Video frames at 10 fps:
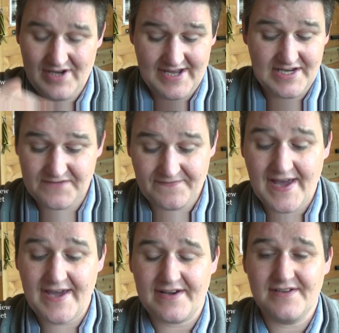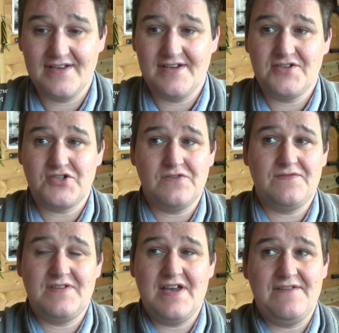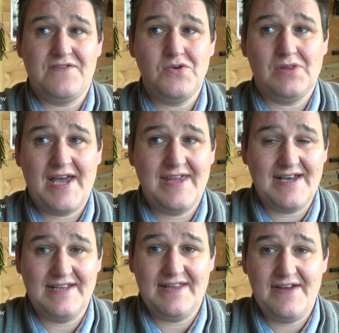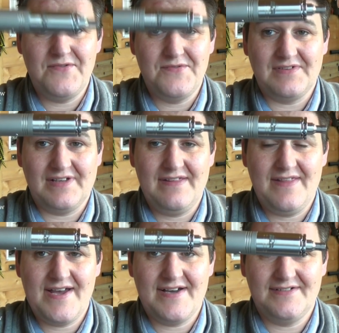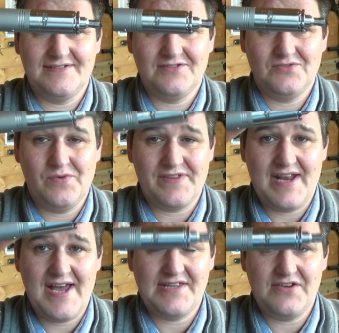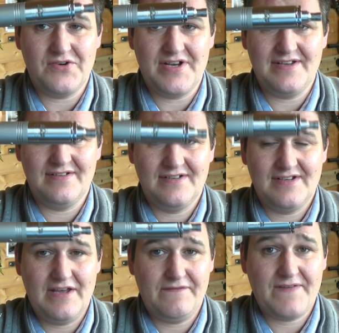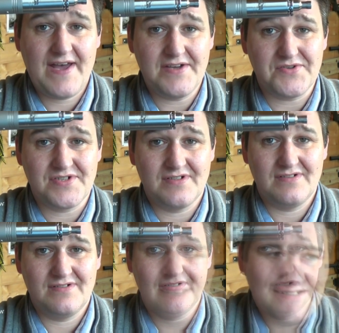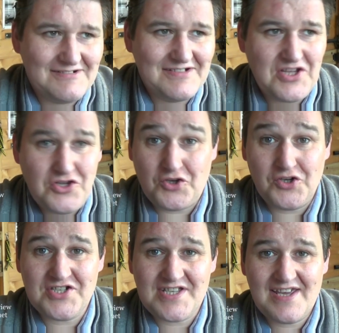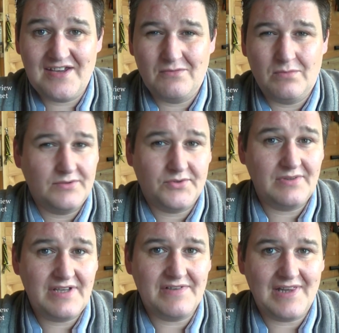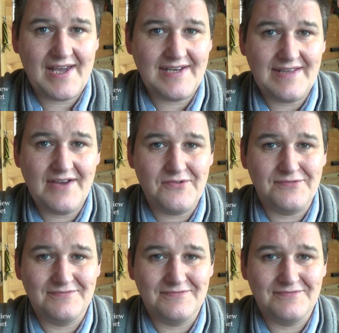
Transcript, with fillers: and it's firing so if, if you lie that down like that with an ATTI on it it fires you could say well don't leave it lying down